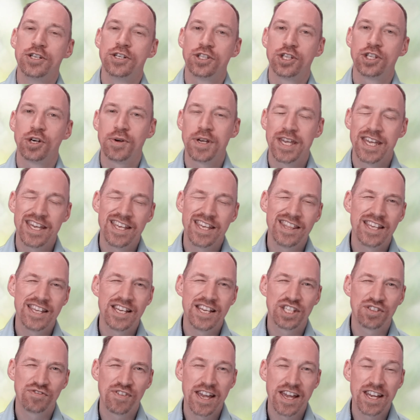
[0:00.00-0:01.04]
So in
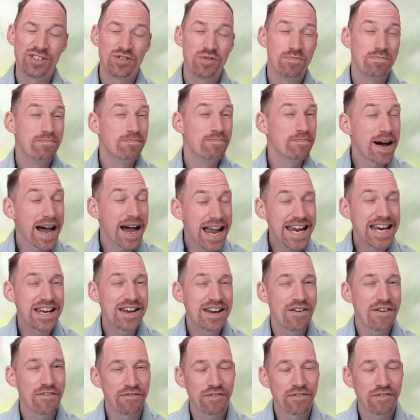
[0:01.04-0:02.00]
this phase, you might